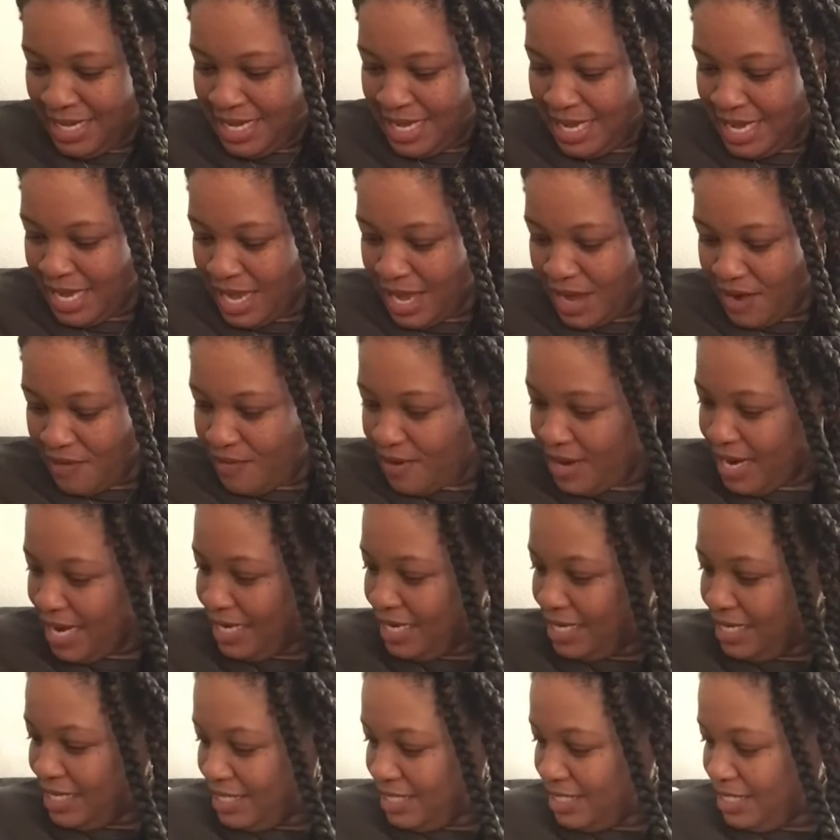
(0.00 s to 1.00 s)
All right,
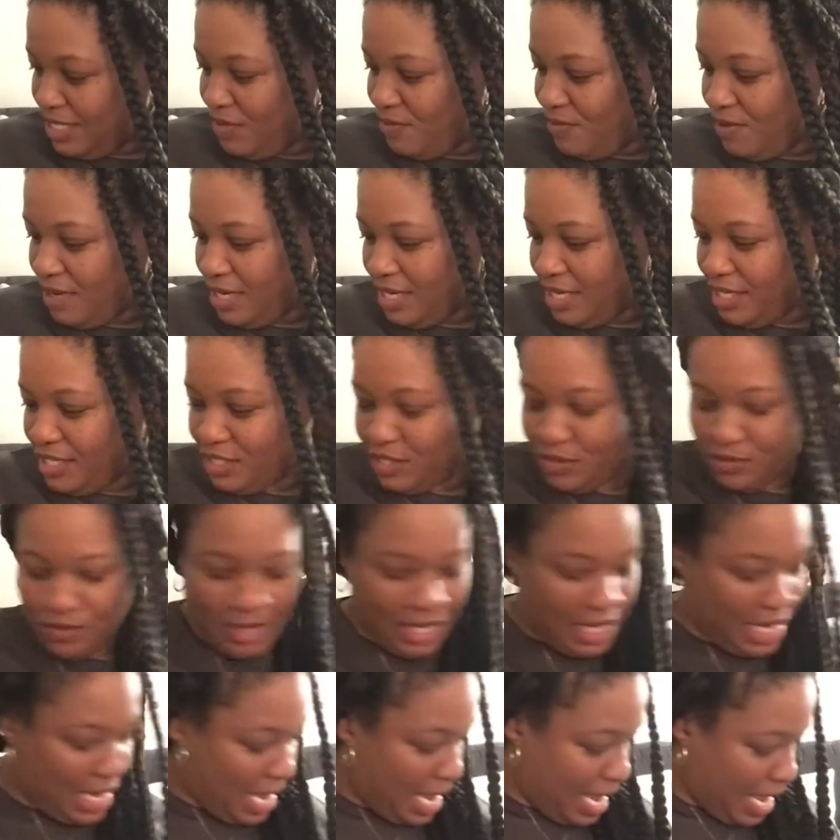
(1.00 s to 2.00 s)
let's see what else we
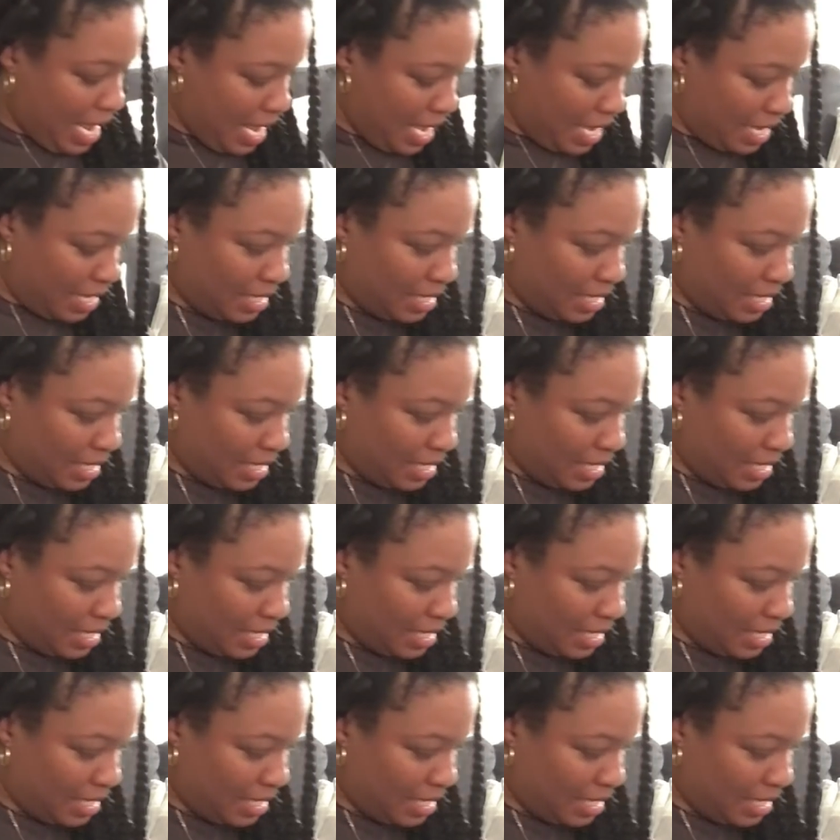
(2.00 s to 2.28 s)
got.